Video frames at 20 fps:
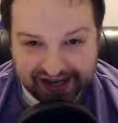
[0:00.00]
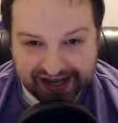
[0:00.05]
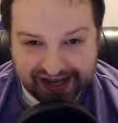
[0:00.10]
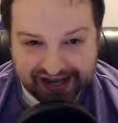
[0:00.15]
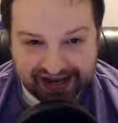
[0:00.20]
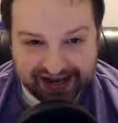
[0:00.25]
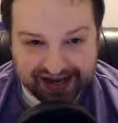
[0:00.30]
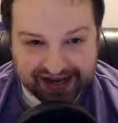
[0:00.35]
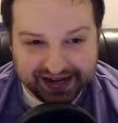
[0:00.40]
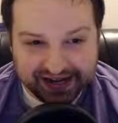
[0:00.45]

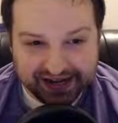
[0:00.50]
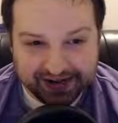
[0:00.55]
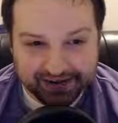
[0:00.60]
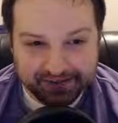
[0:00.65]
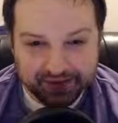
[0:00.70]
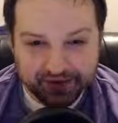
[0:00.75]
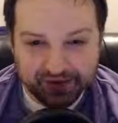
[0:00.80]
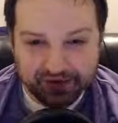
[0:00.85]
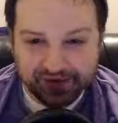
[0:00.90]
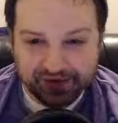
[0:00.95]
and I
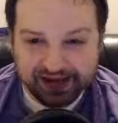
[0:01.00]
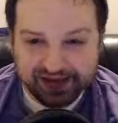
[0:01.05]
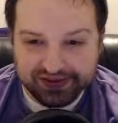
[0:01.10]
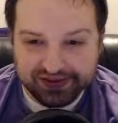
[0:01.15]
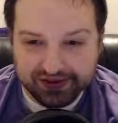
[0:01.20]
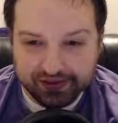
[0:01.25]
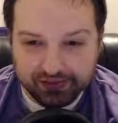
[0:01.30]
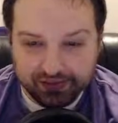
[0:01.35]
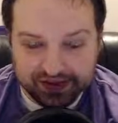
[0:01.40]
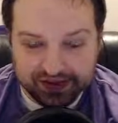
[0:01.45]
am going
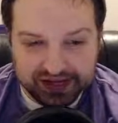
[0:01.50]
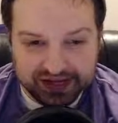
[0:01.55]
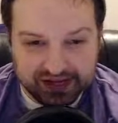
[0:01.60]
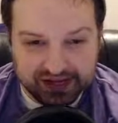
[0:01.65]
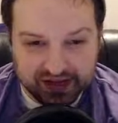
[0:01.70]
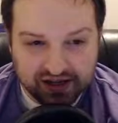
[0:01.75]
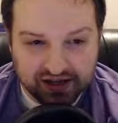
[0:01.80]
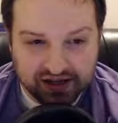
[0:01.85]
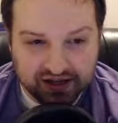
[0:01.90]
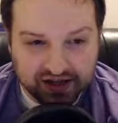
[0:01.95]
to
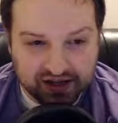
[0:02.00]
be